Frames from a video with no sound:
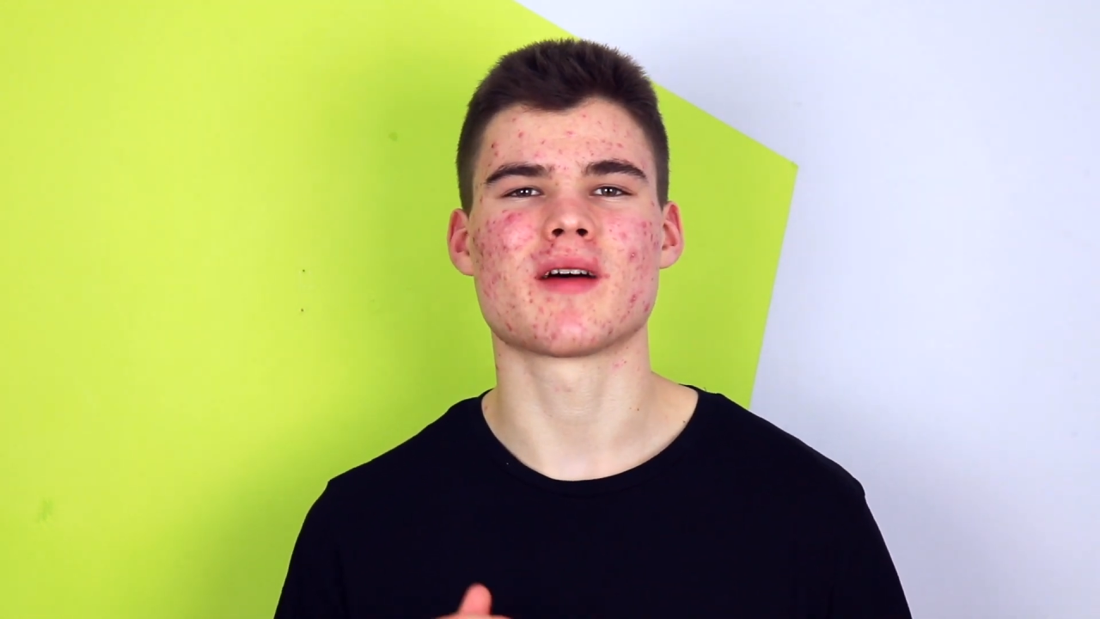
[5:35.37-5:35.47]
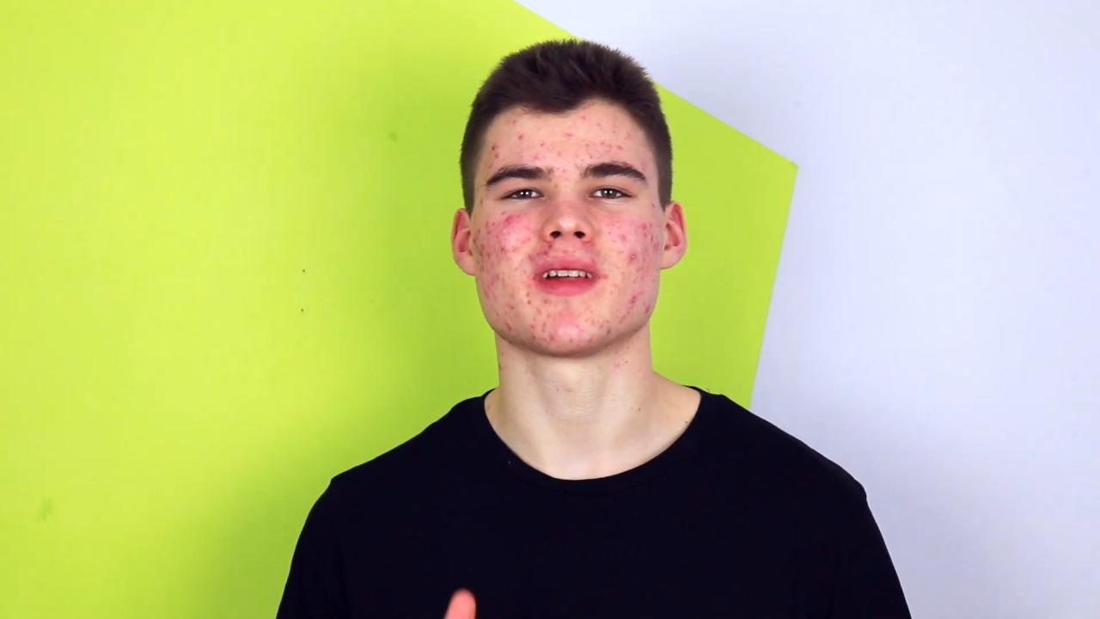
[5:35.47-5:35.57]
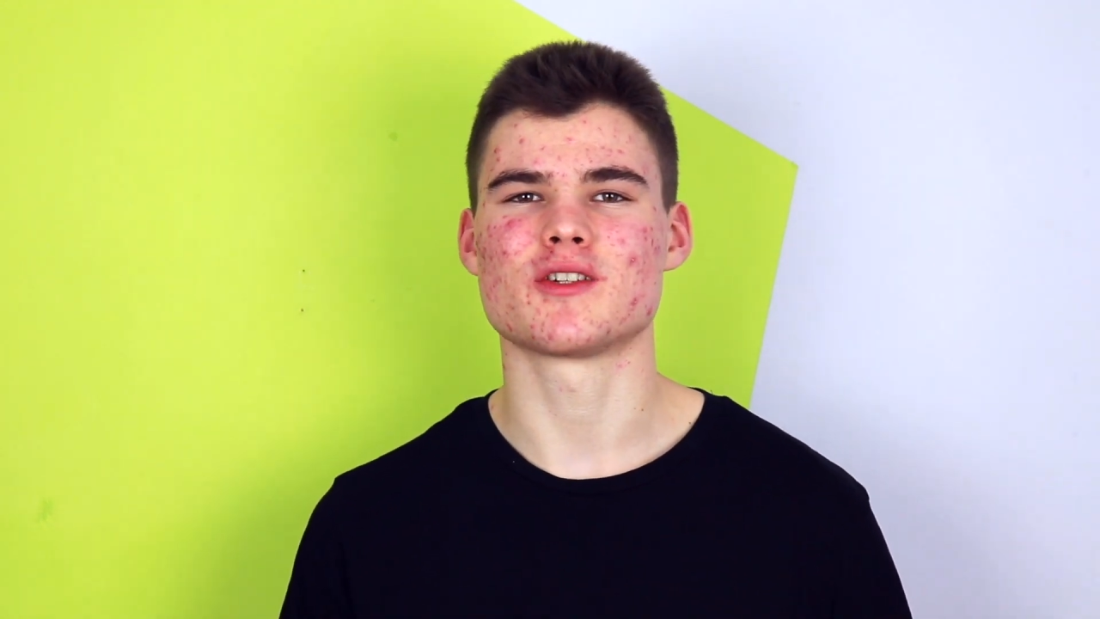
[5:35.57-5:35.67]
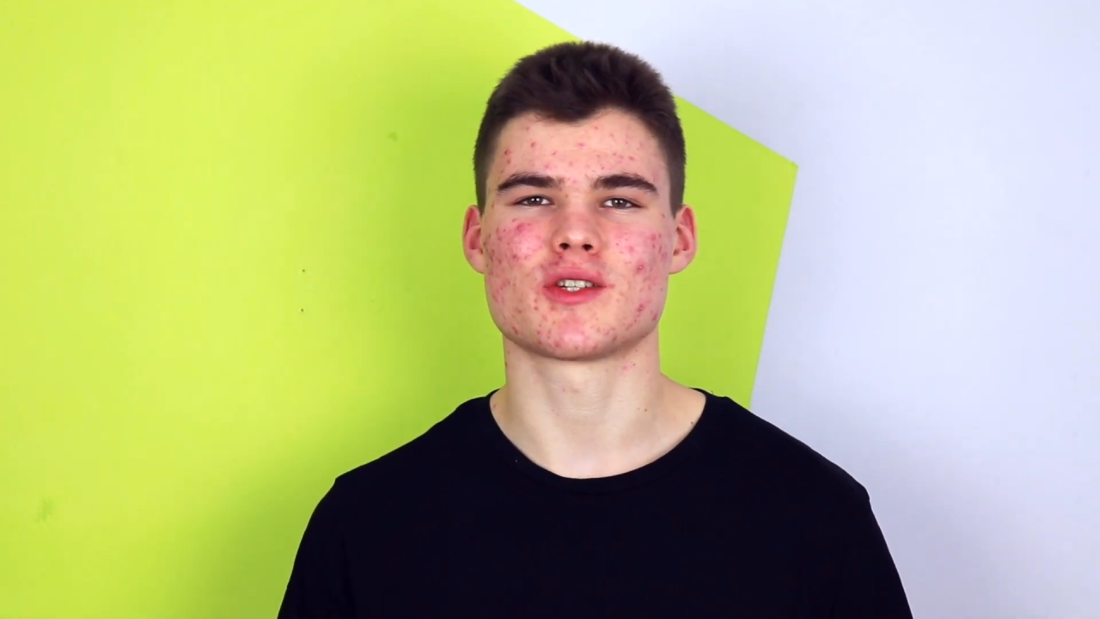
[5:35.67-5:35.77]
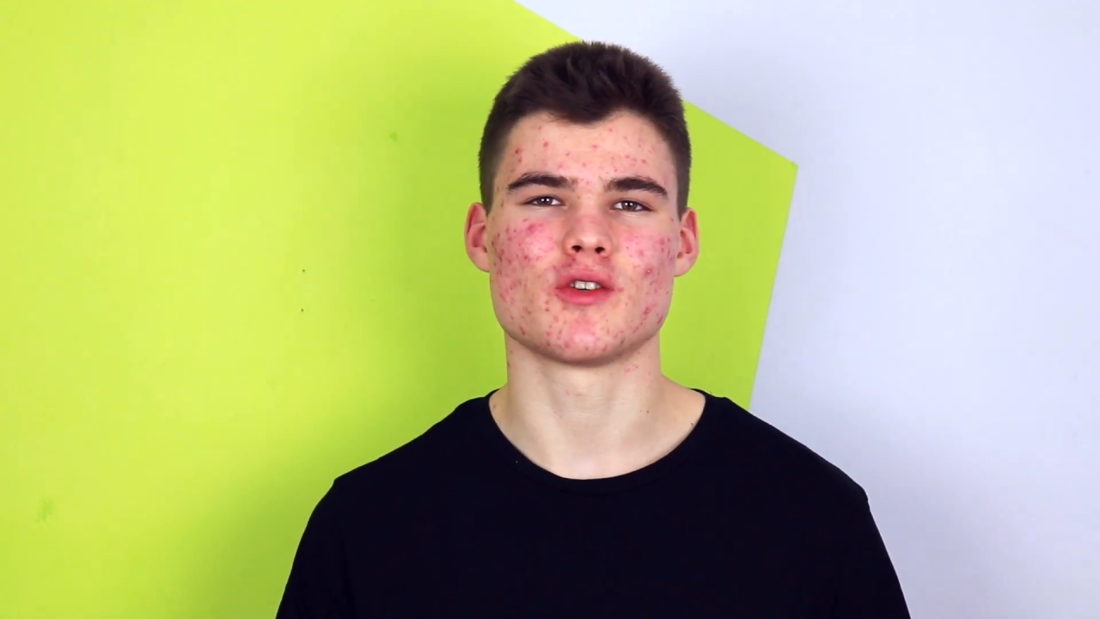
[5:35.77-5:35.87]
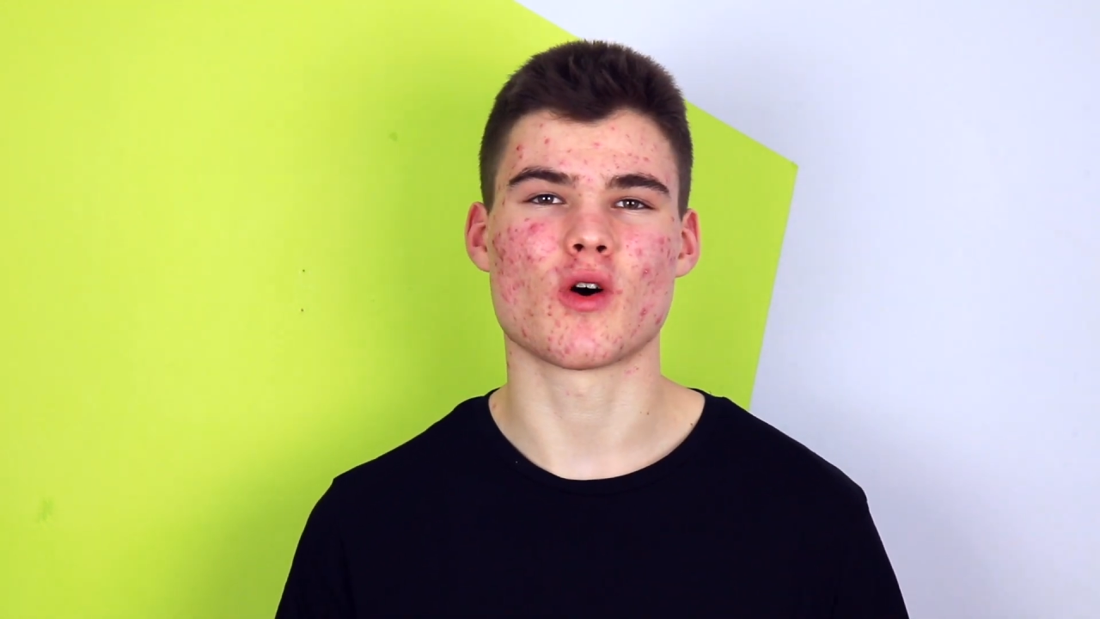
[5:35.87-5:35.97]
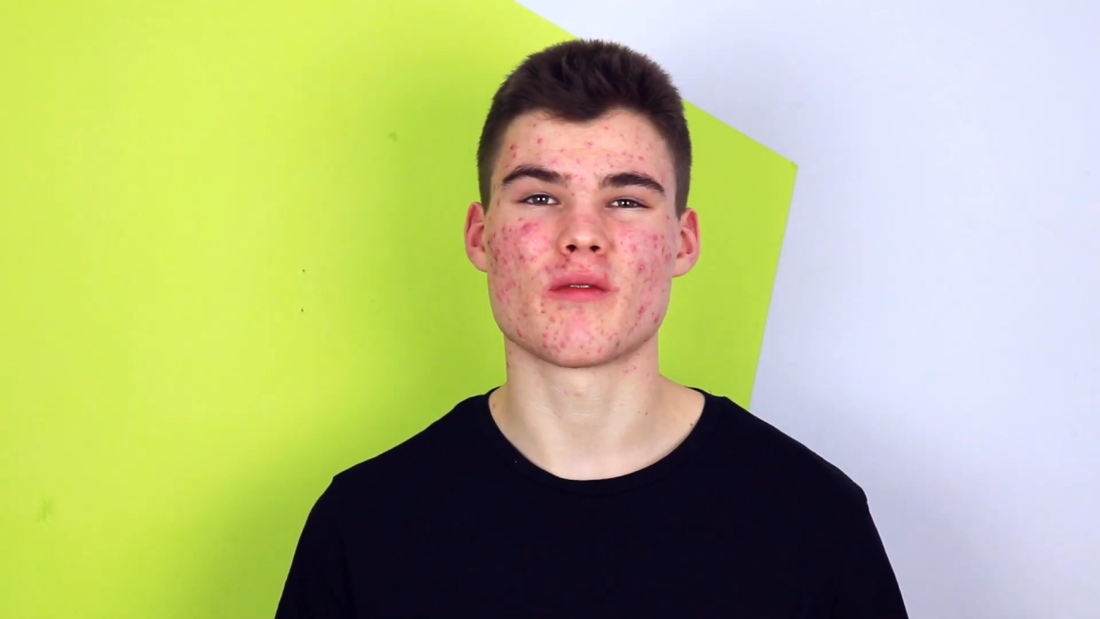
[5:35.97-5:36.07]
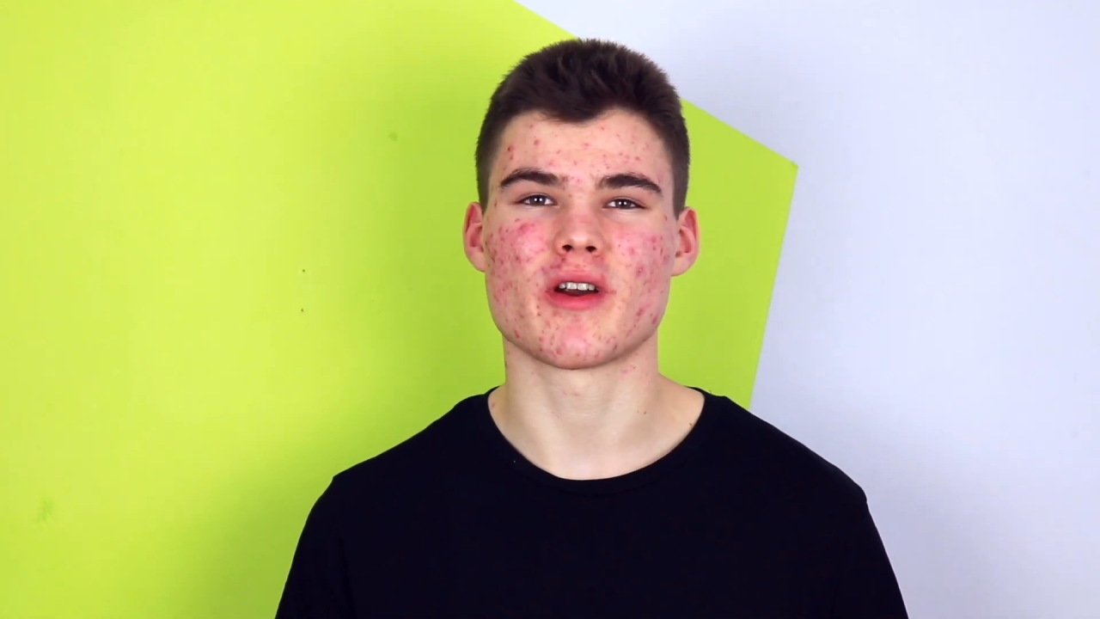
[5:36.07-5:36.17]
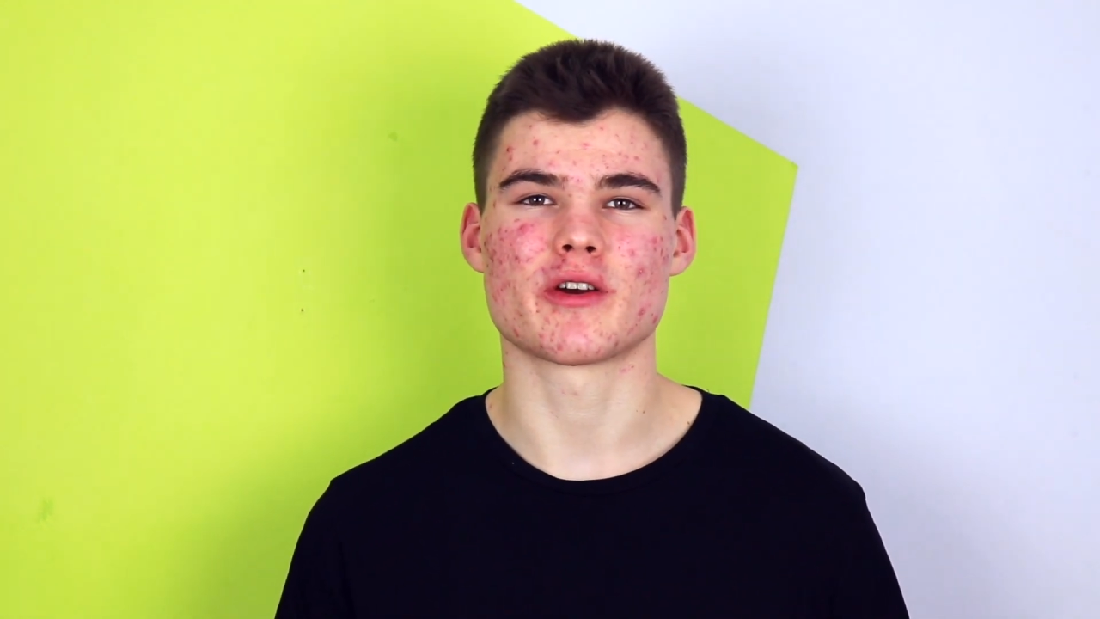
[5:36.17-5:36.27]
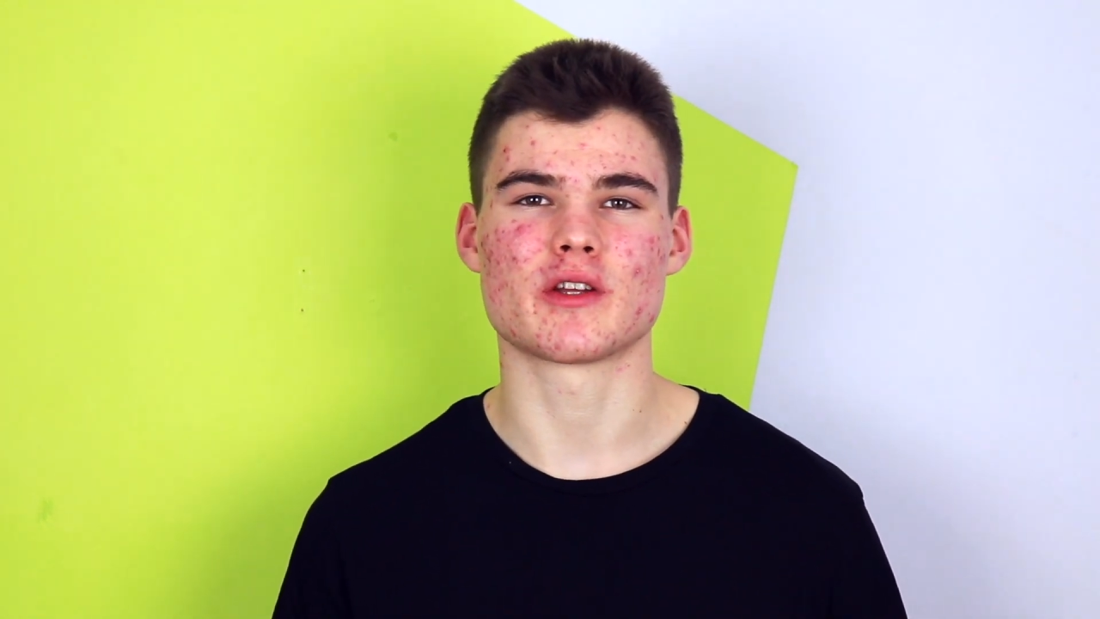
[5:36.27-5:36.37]
and they're just
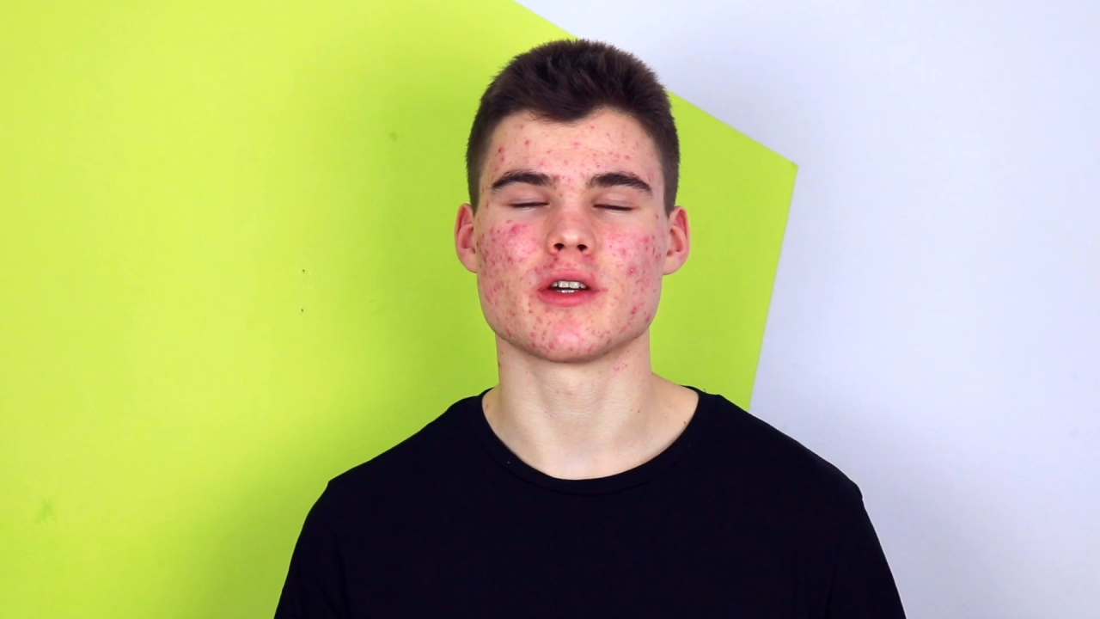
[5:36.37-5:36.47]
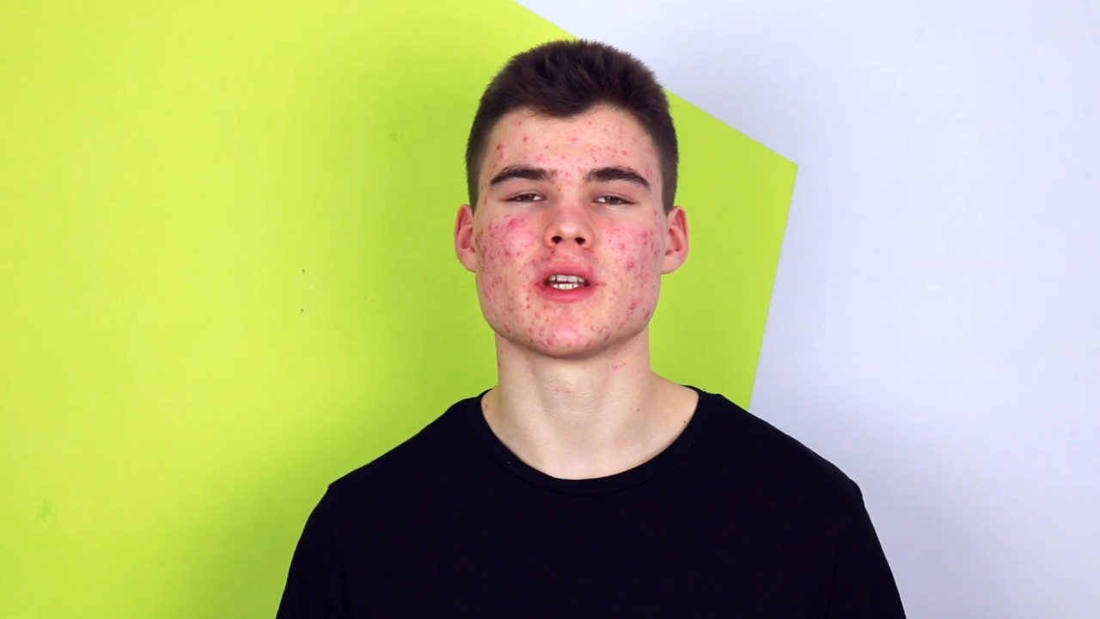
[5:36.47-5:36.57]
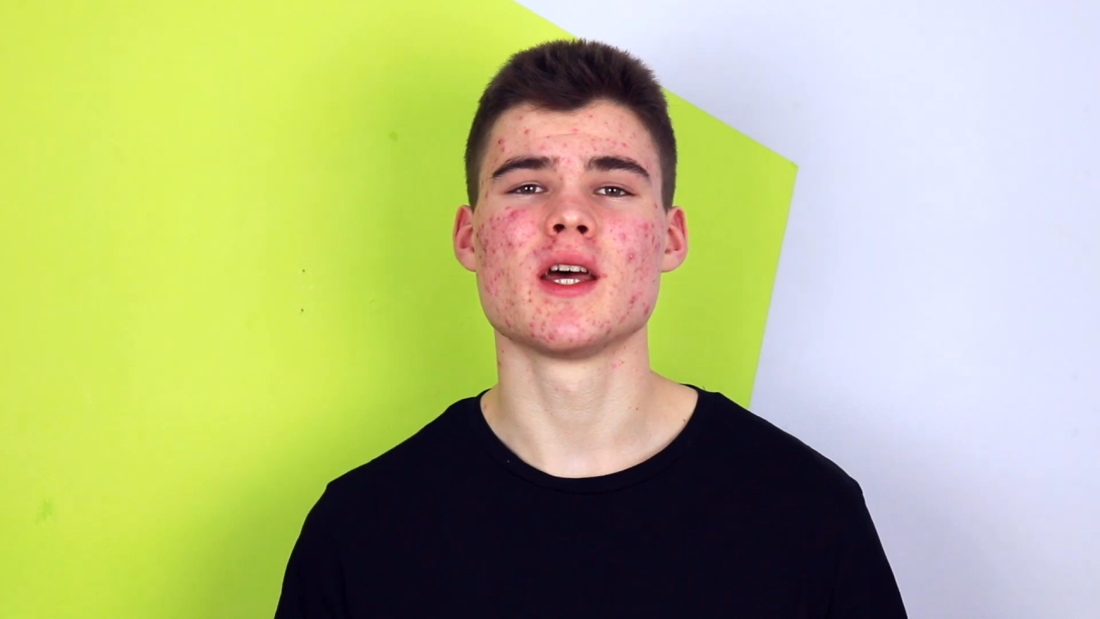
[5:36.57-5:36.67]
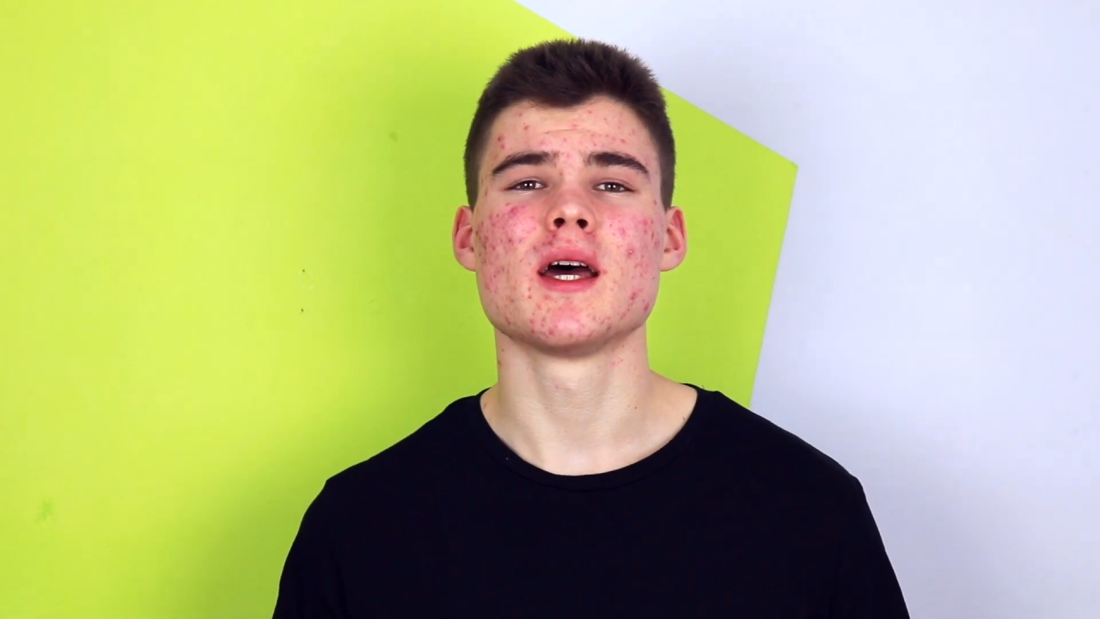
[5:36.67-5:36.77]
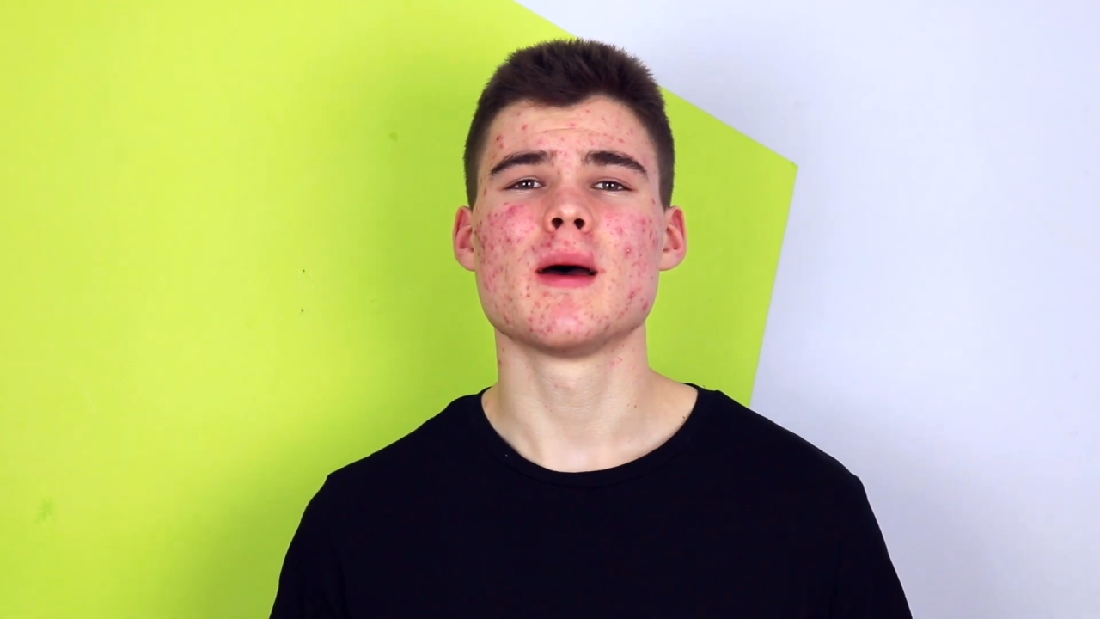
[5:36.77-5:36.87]
not very good.